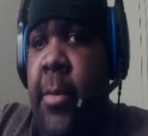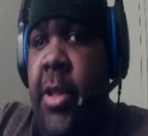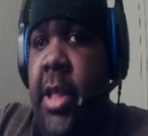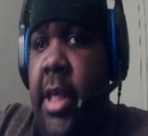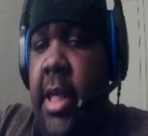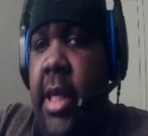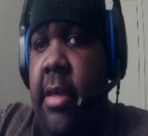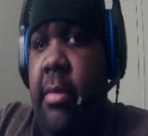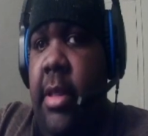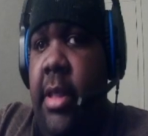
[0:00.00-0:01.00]
check it
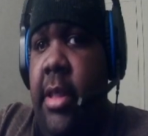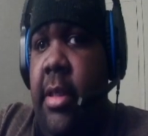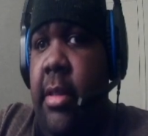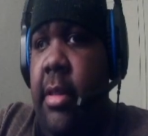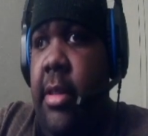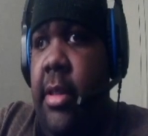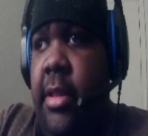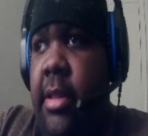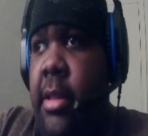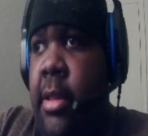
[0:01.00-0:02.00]
out. Yeah,
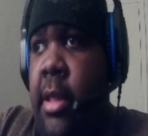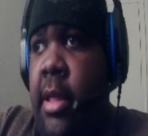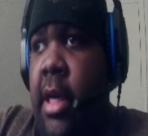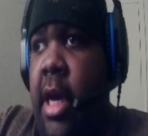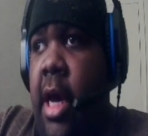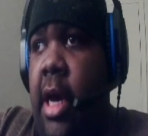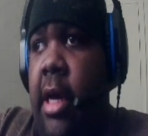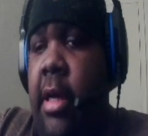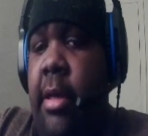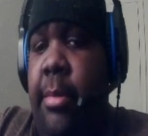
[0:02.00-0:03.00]
because
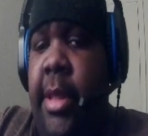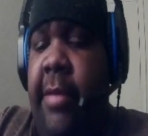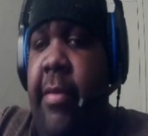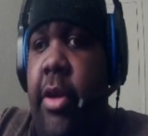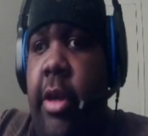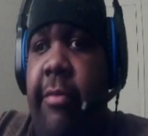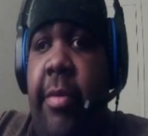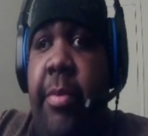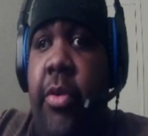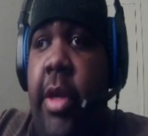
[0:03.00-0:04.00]
even though they're
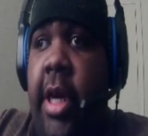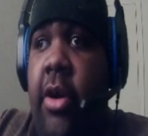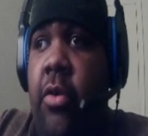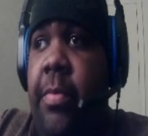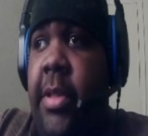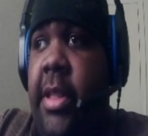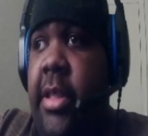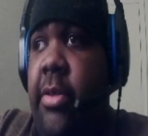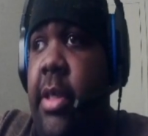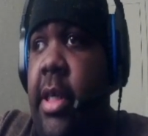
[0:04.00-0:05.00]
rebooting it, I hope it's
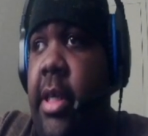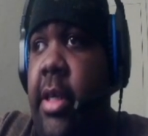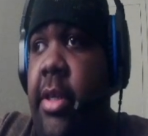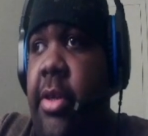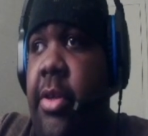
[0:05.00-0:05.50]
still good, you